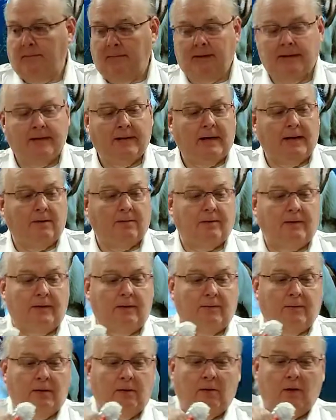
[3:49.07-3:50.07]
end-tidal
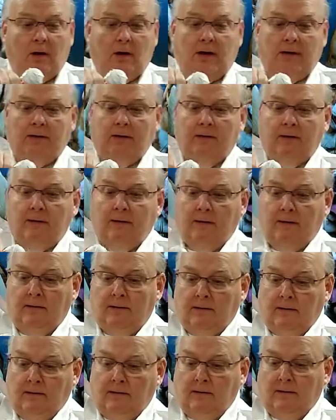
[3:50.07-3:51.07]
CO2 on,
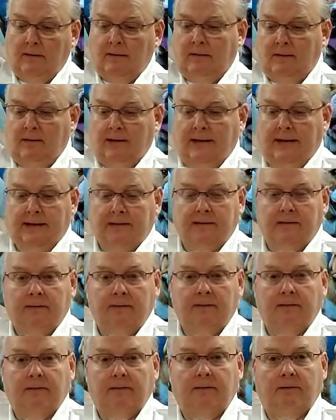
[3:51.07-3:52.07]
connect
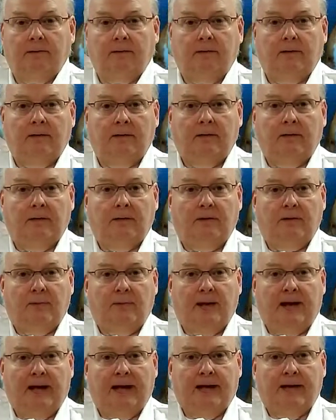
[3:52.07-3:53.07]
the
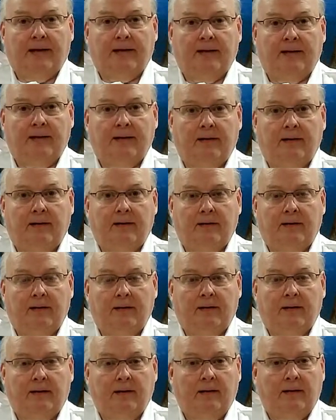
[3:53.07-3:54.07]
bag,
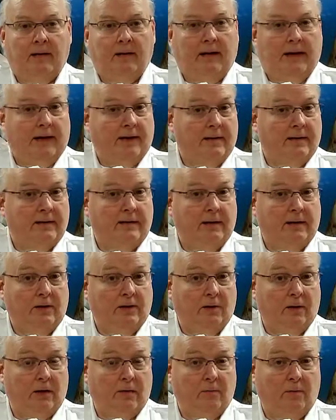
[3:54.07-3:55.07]
and
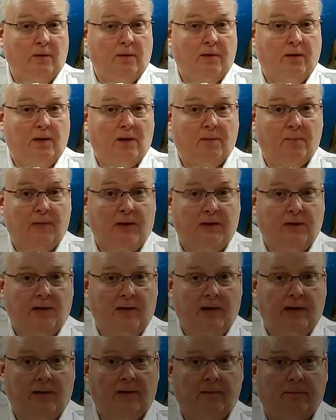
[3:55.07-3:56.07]
continue on with our
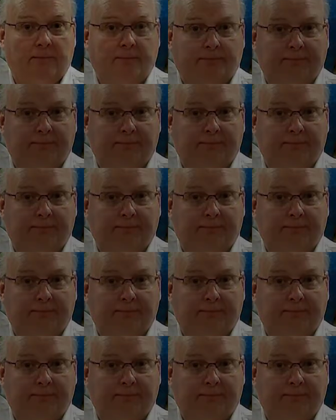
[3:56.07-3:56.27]
patient care.